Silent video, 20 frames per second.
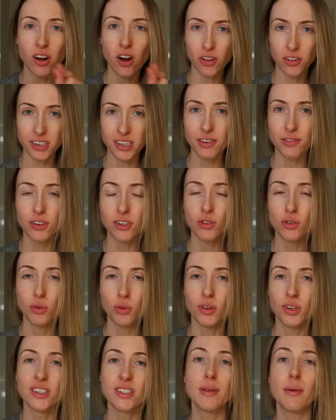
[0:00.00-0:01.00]
on all the different
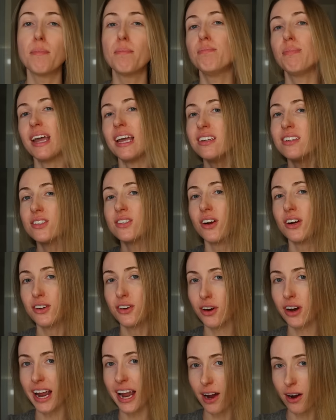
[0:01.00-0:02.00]
tools based on
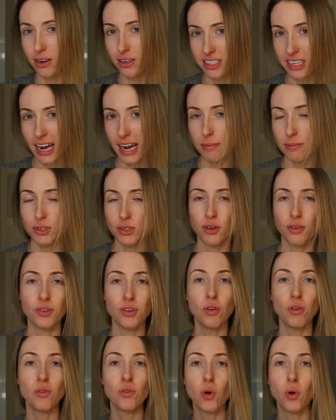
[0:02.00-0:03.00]
your hair type. So
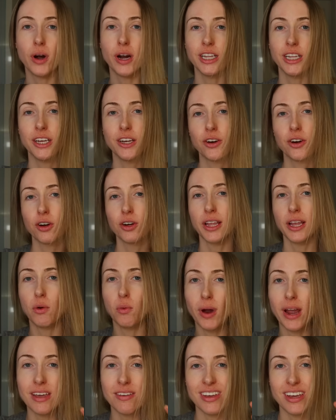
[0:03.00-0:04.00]
if you have coily, curly,
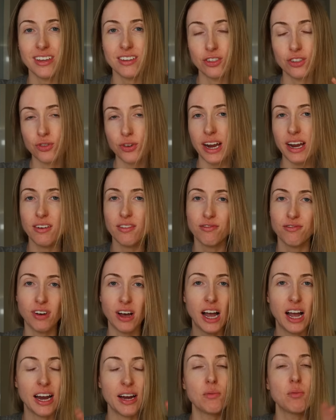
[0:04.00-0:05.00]
wavy, straight,
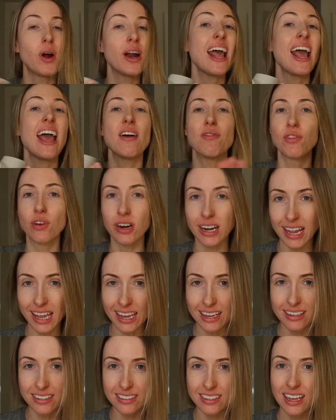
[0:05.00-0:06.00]
fine, whatever it
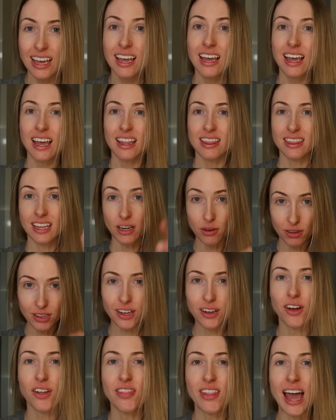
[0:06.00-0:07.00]
is, then you
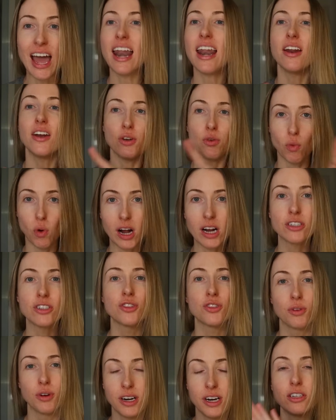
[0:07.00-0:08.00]
click on that and watch
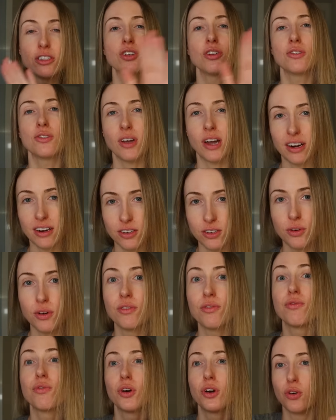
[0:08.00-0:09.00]
through and it shows you how to do
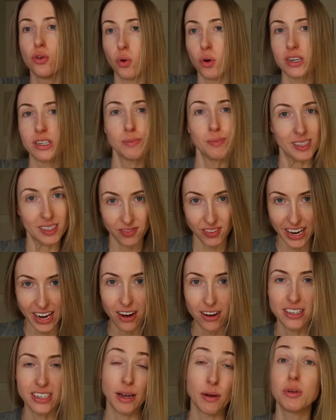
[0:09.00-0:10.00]
it for your specific
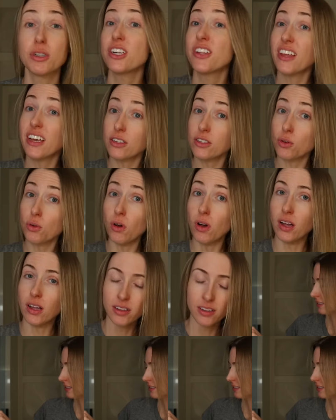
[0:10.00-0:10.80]
hair type, which I think is cool.